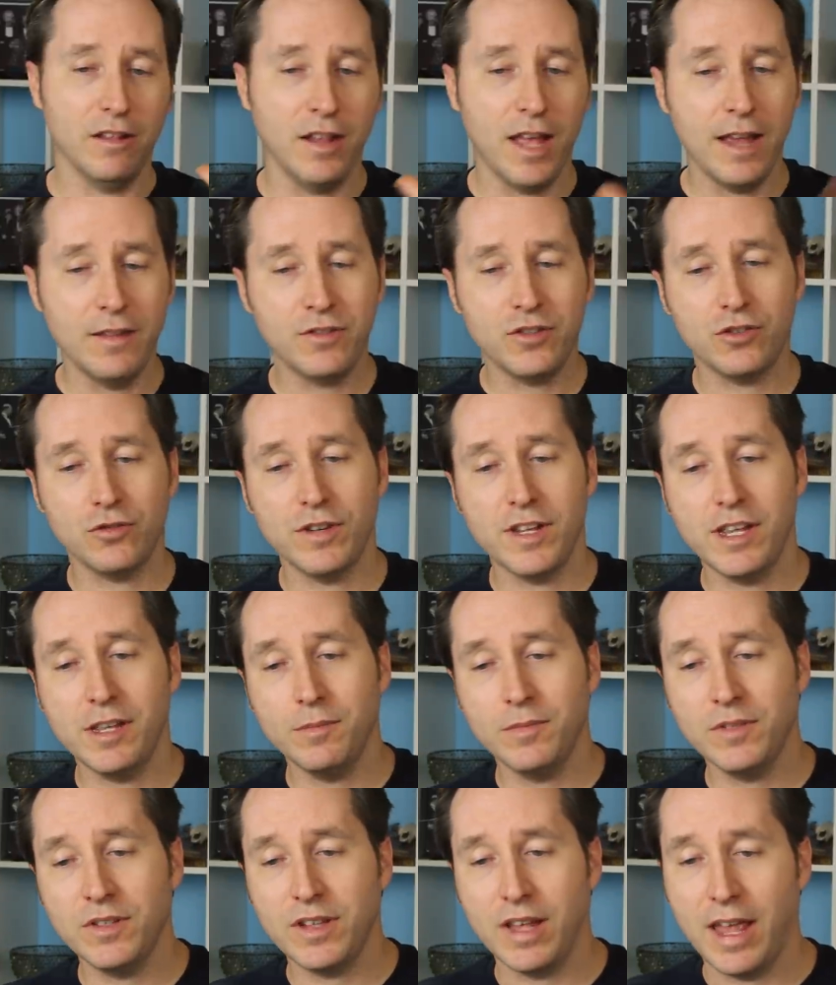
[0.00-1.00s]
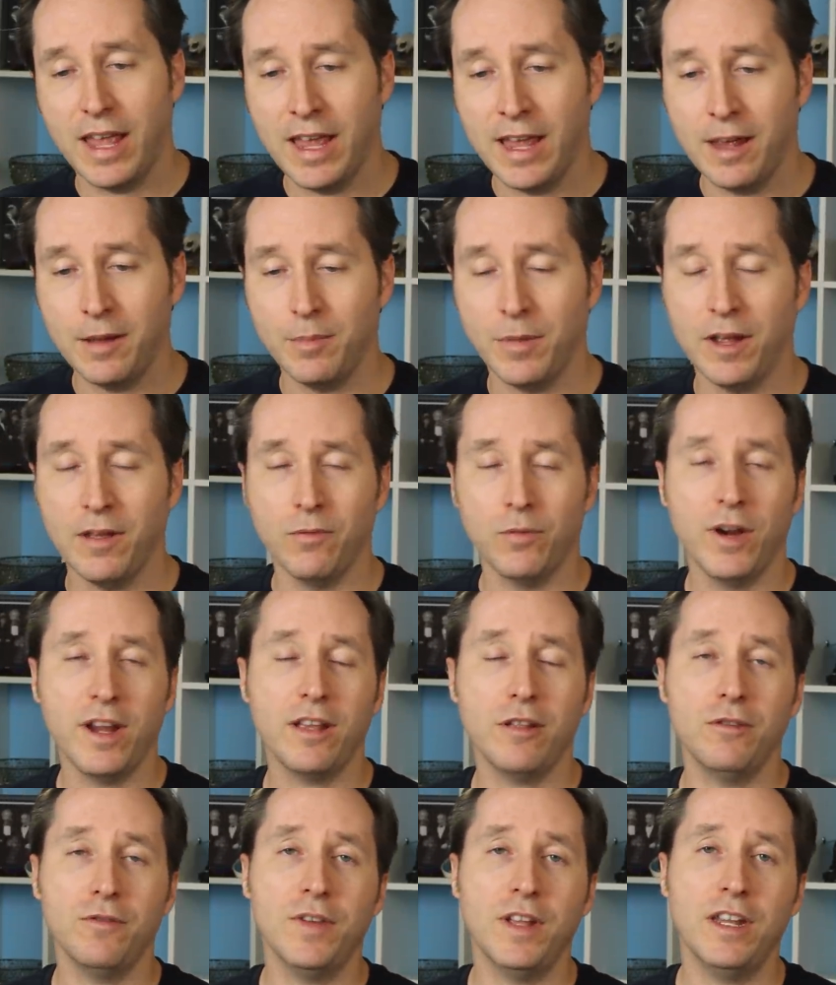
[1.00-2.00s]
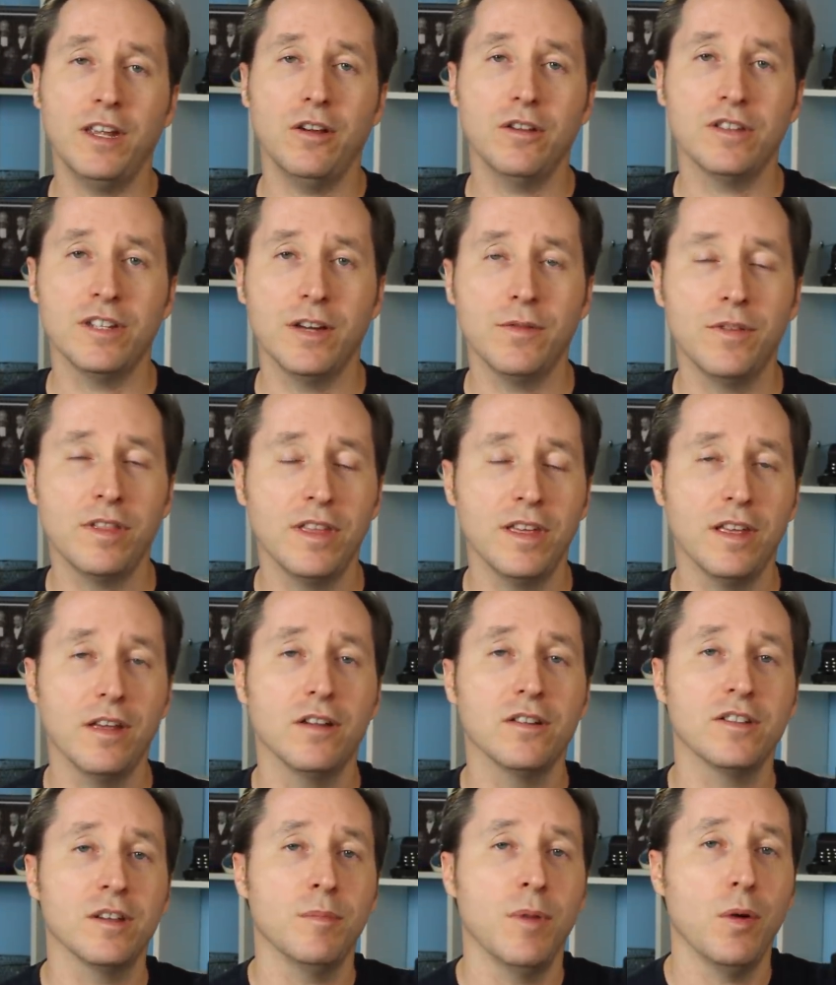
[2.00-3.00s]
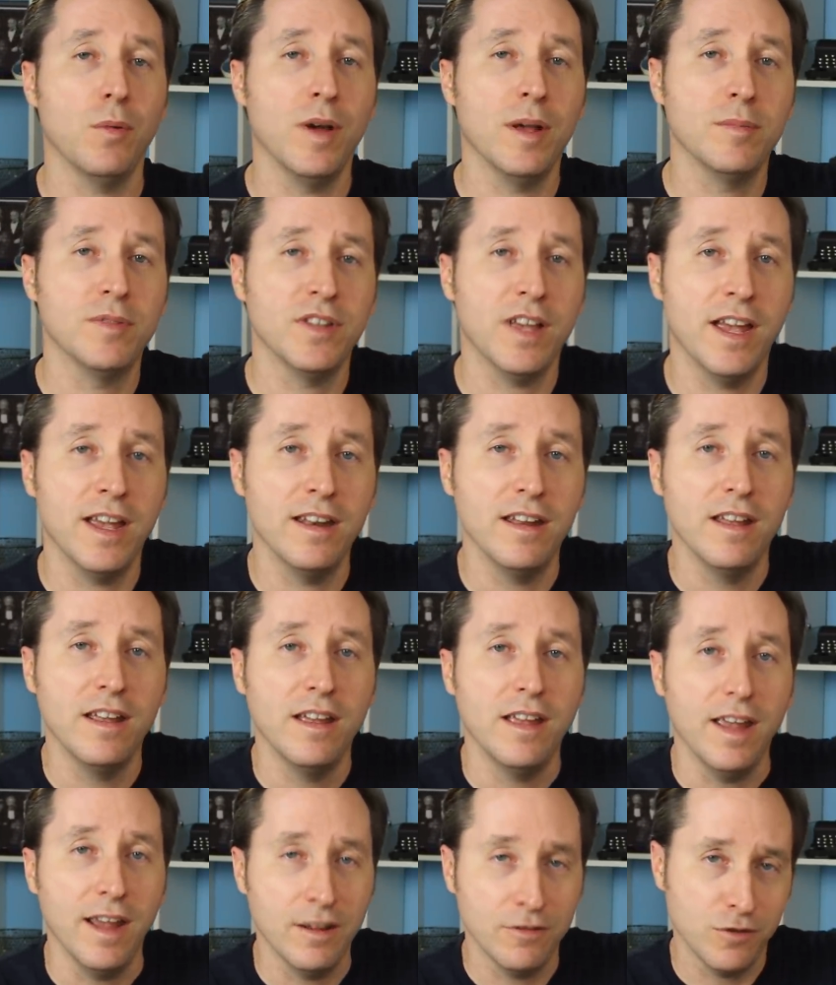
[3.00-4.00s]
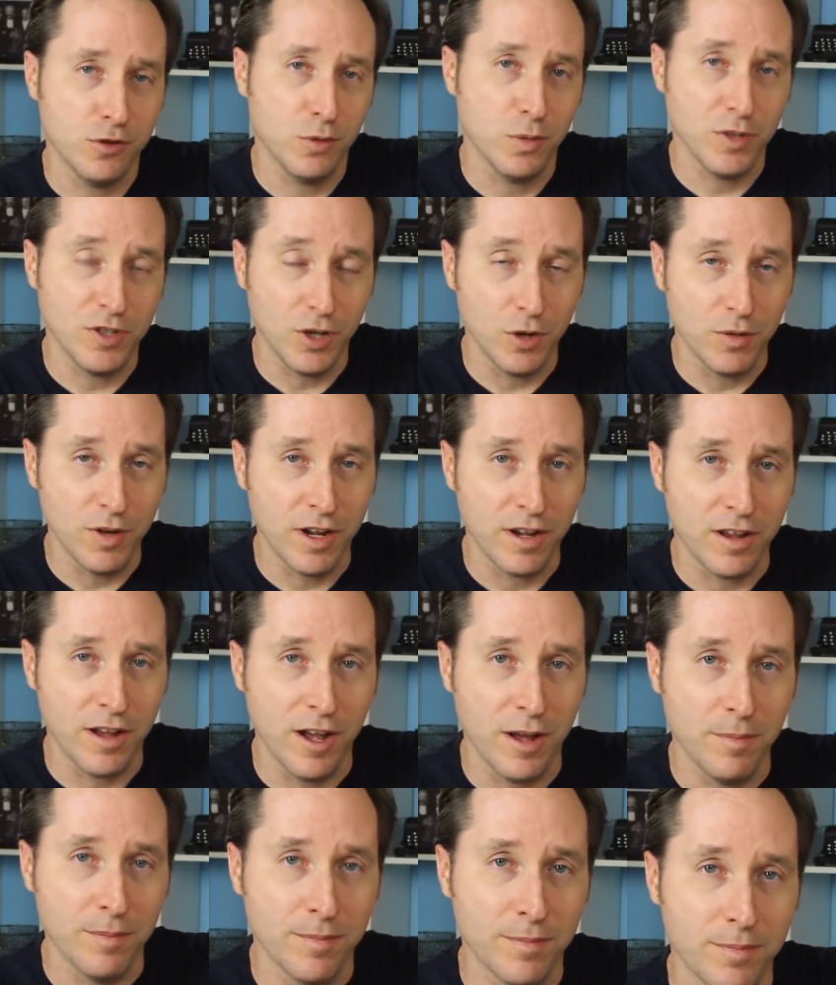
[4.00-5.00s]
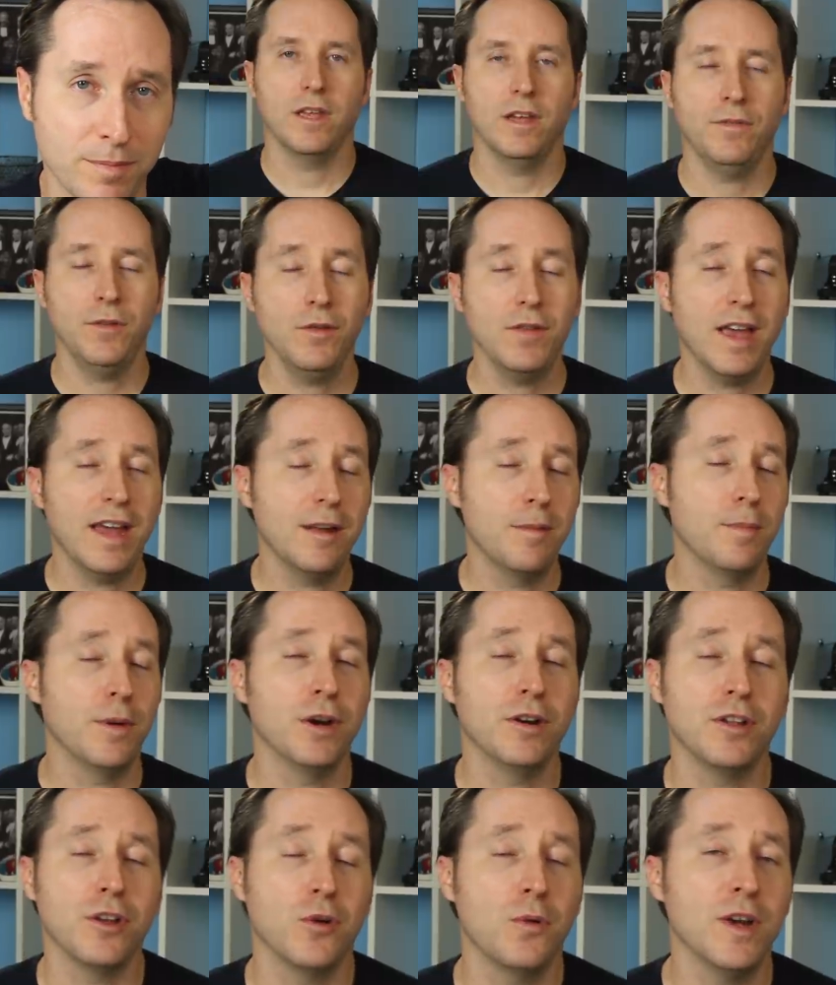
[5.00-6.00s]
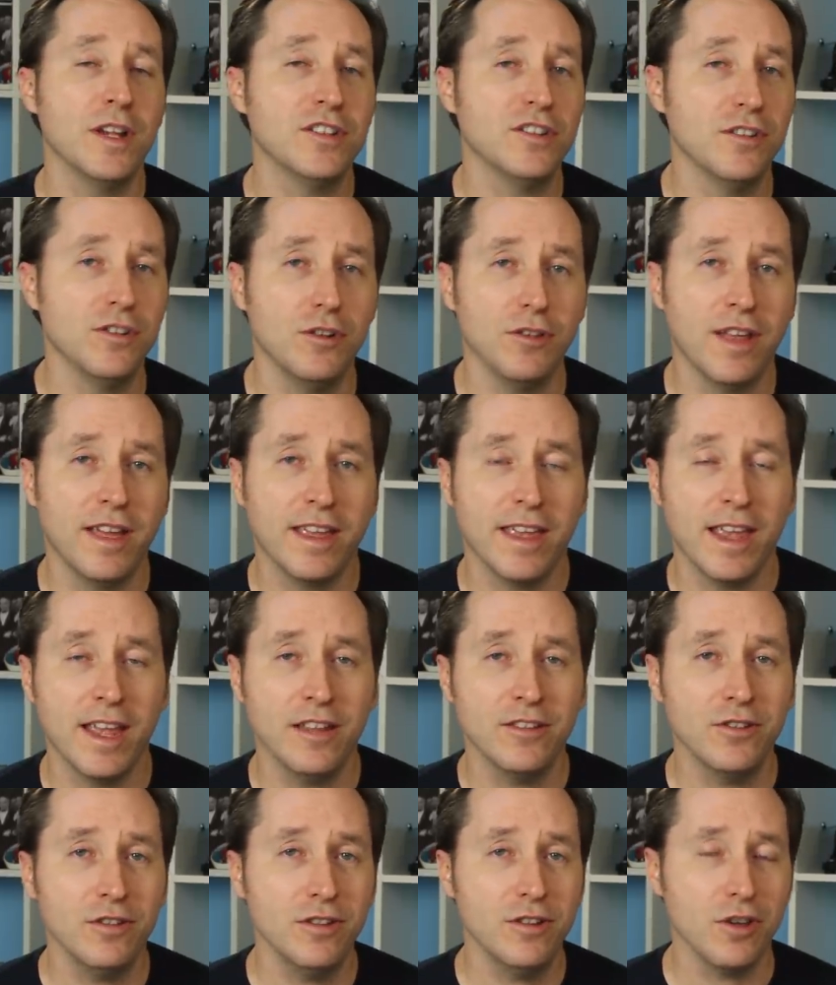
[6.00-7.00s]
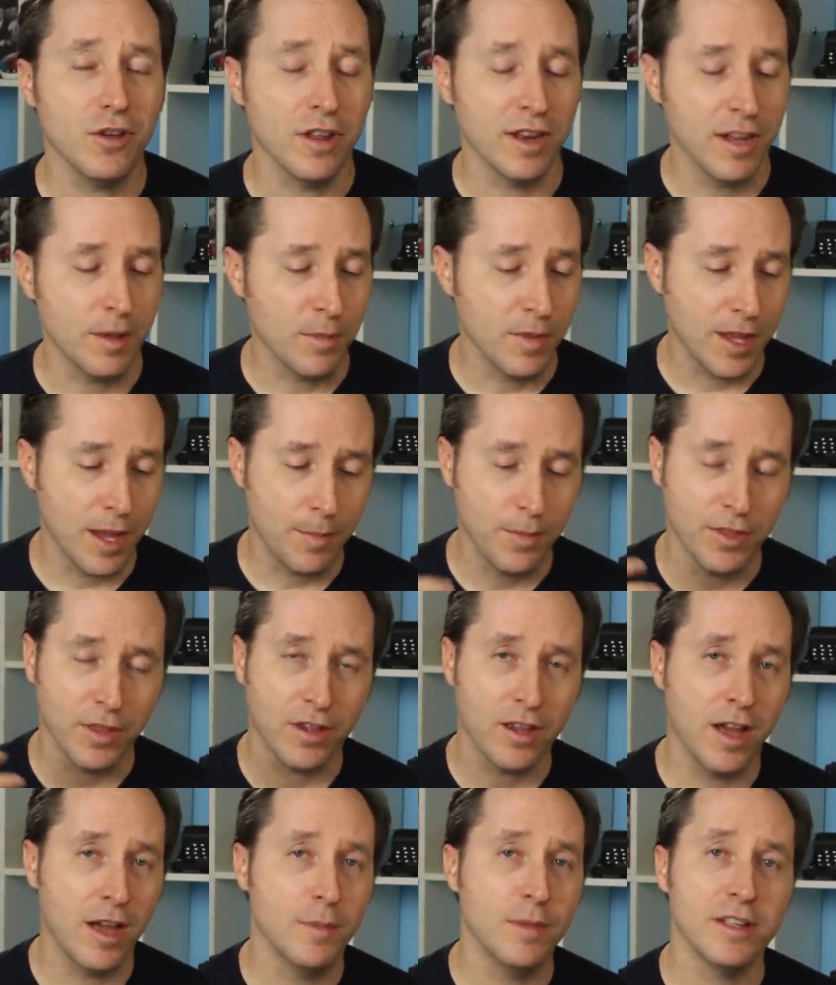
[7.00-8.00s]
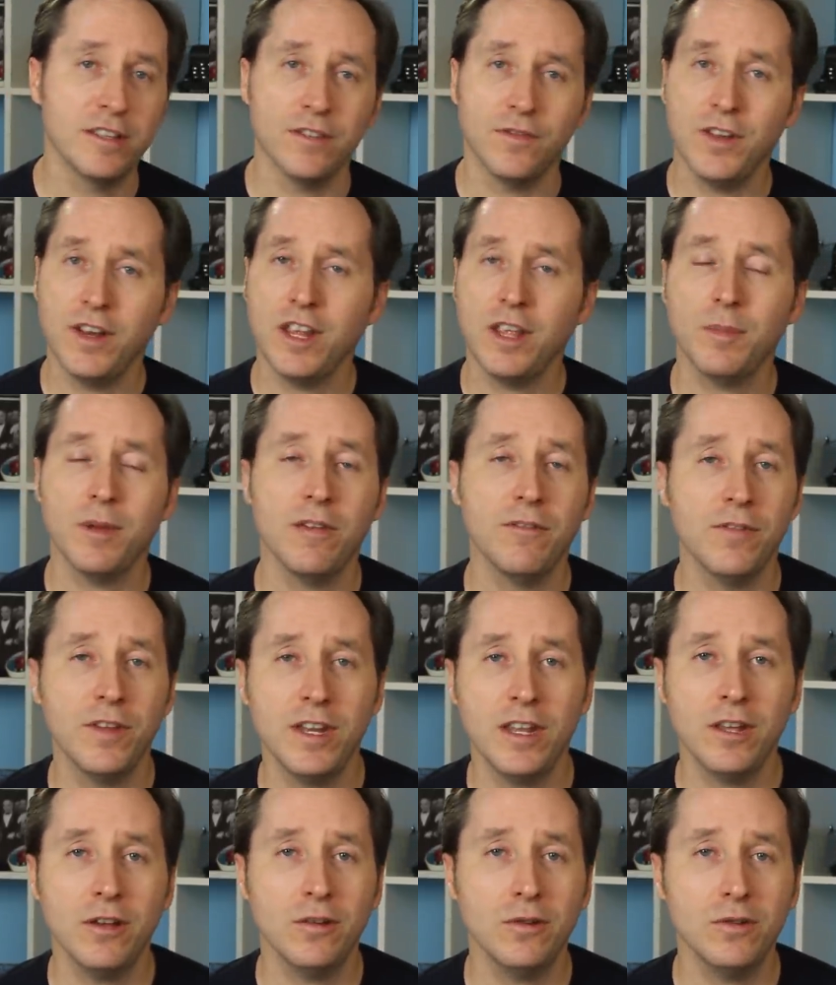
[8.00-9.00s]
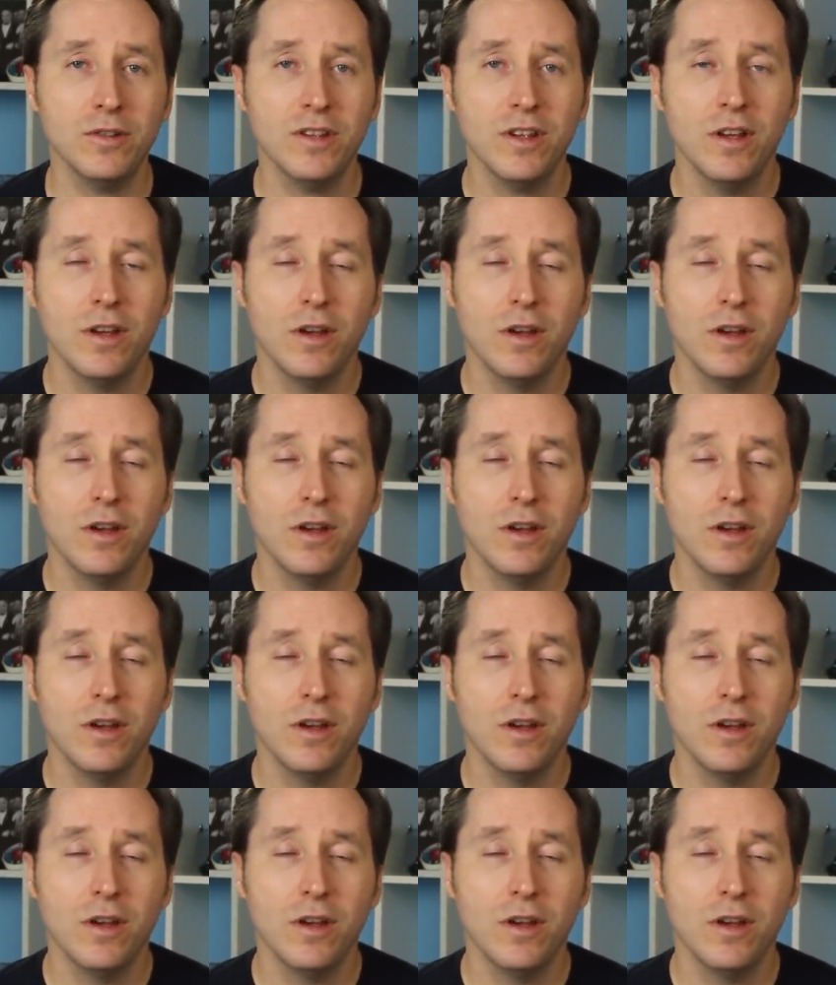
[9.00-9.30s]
live streams and my regular videos and everything else on my website, answerswithjoe.com. If you've got a burning question you'd like answered, you can hit me up in the comments of any of my videos